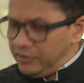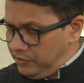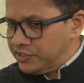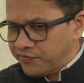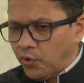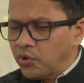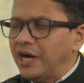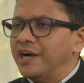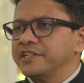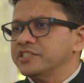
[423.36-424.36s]
this folk
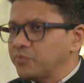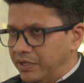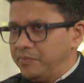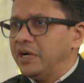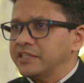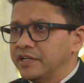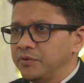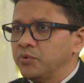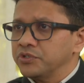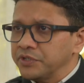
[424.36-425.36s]
art is one part that
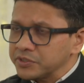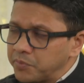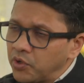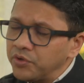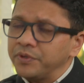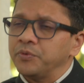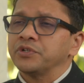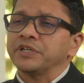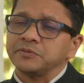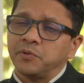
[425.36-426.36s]
we want to explore. We want
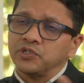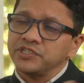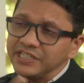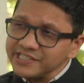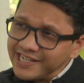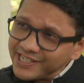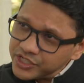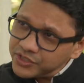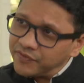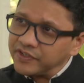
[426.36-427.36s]
to explore
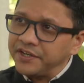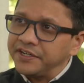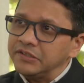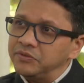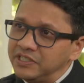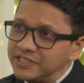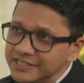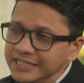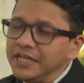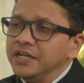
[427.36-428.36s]
translations of Kannada
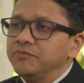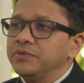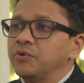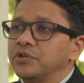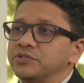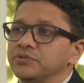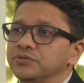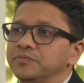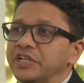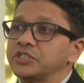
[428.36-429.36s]
works. We want
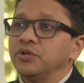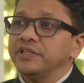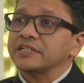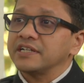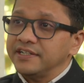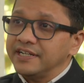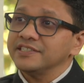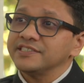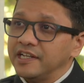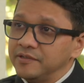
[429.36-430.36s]
to make sure that Kannada
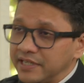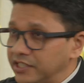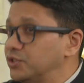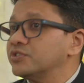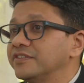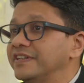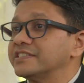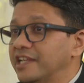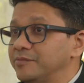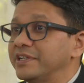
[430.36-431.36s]
Rajyotsava is
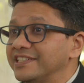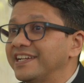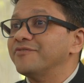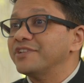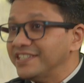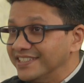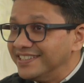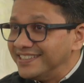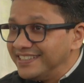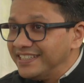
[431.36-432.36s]
celebrated every
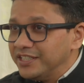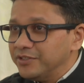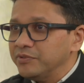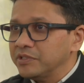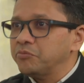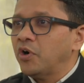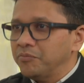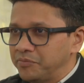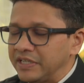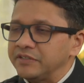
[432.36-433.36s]
year with
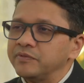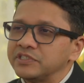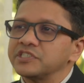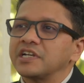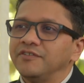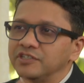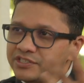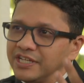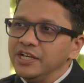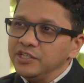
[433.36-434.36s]
pomp, and which
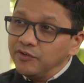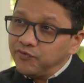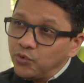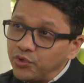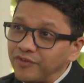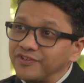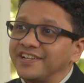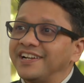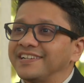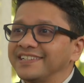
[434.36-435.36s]
covers the food of
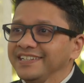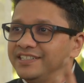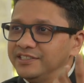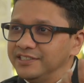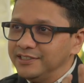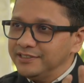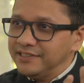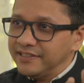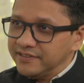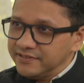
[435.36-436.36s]
Karnataka,
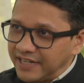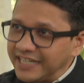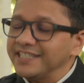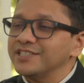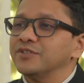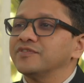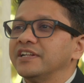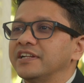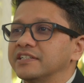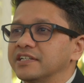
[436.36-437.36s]
the writings of
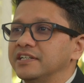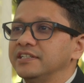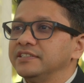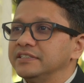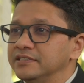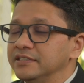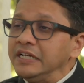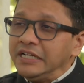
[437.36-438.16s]
Karnataka,